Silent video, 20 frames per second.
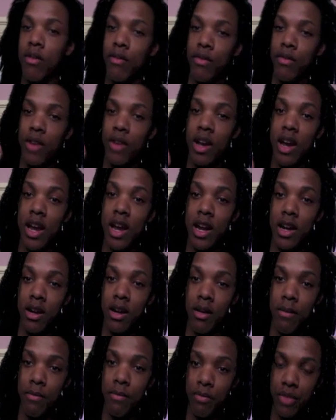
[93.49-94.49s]
and
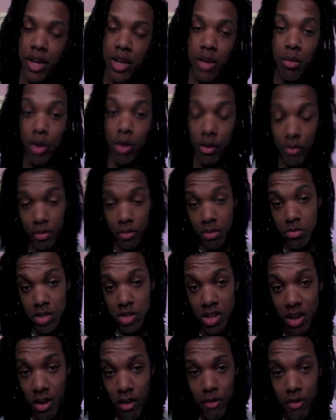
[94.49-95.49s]
they work for
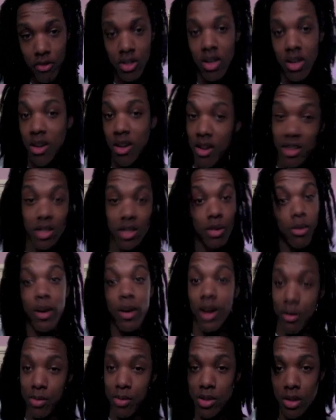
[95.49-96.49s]
themselves. It's a great
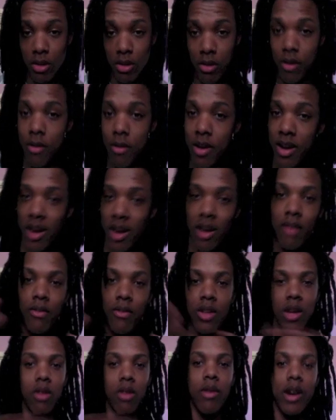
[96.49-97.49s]
episode, and I love the
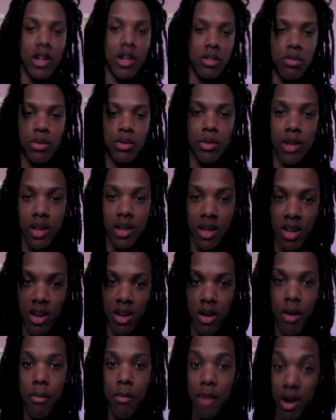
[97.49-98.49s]
interaction between the
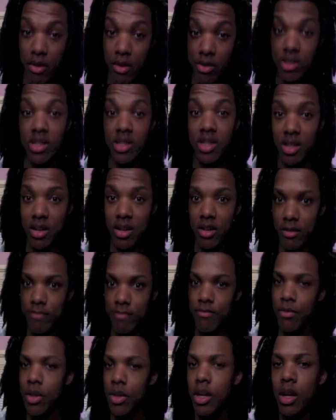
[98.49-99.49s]
parents.
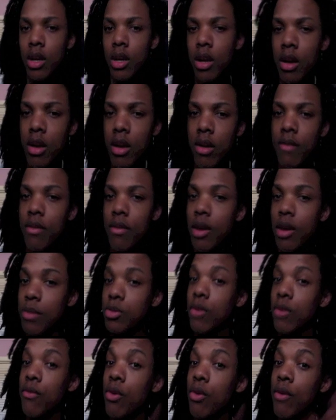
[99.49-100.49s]
Episode
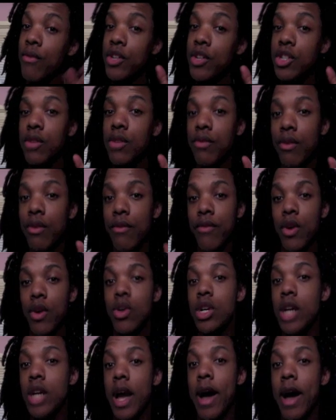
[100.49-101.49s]
4, Fishing for
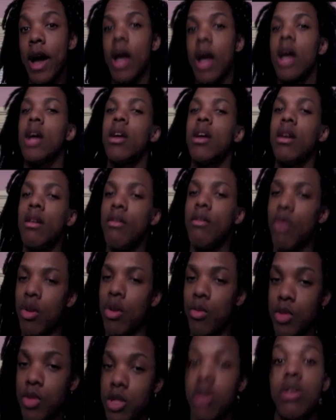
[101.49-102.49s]
Verna. Verna
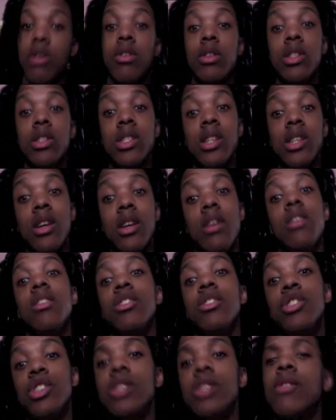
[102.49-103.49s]
returns.
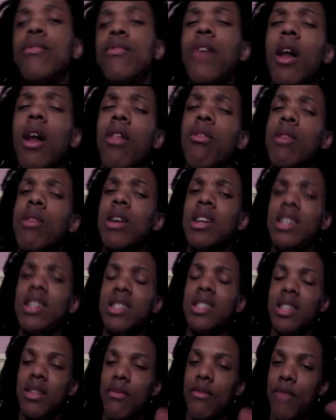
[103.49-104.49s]
Church fathering is
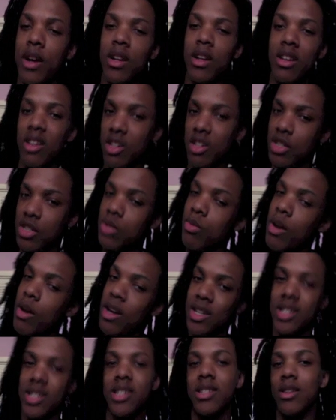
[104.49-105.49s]
finally
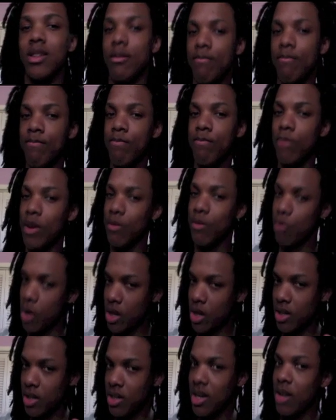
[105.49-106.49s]
addressed. I
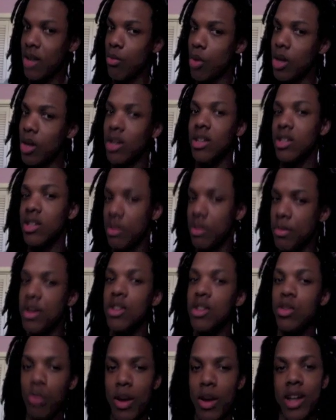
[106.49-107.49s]
wanted it to be
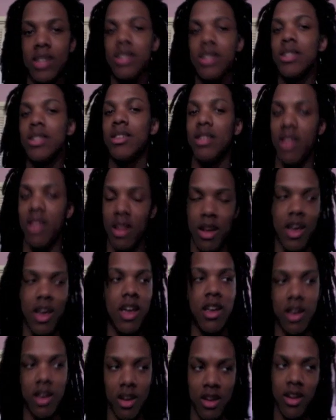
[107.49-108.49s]
addressed that, hey,
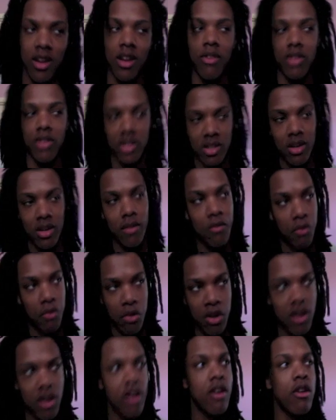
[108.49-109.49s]
he left his son for a
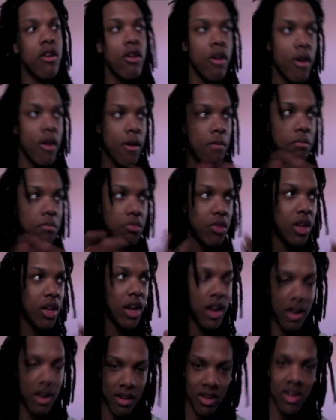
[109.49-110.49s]
year,
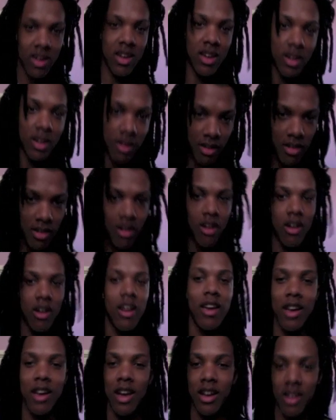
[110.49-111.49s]
and he,
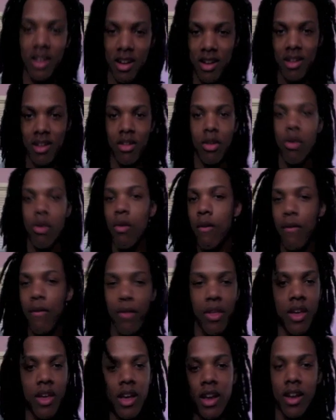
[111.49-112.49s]
the whole
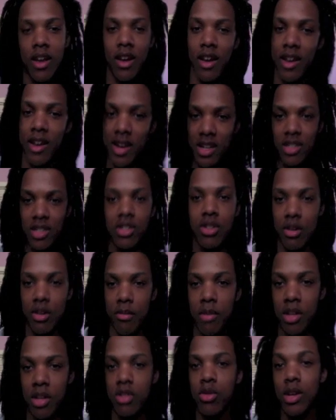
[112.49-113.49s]
thing, it should have been
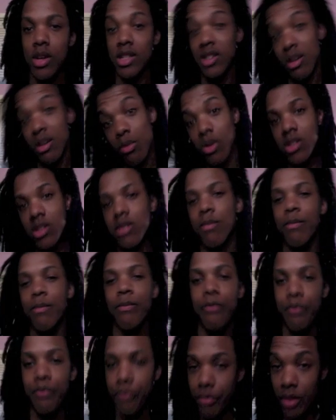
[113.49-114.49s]
addressed, and it was.
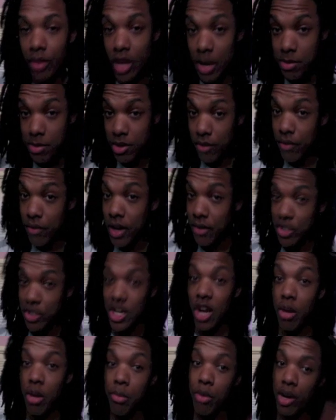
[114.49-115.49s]
Episode 5,
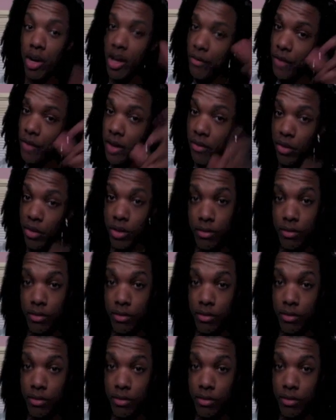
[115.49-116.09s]
Shallow Boy, a favorite.